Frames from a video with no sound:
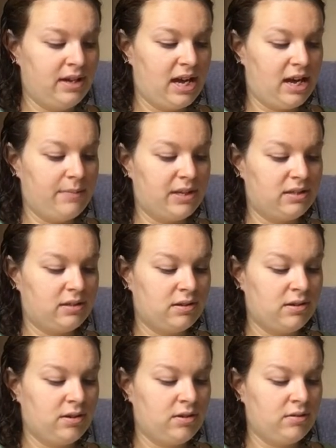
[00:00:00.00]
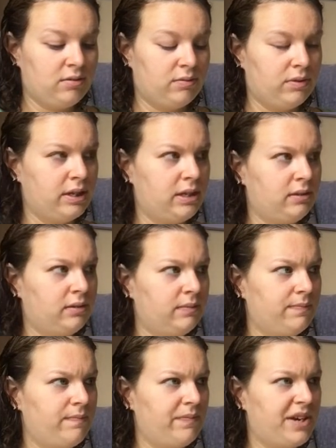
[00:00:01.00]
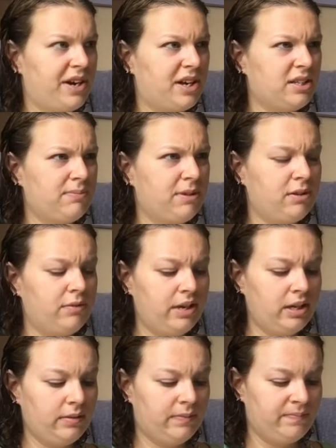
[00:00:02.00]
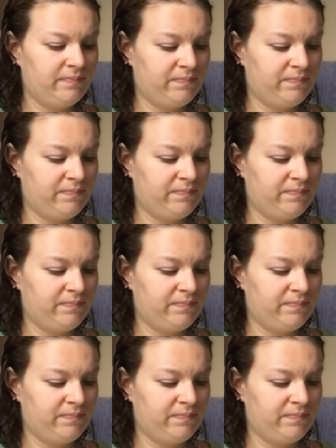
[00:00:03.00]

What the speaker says: Albus, we're in the hospital wing?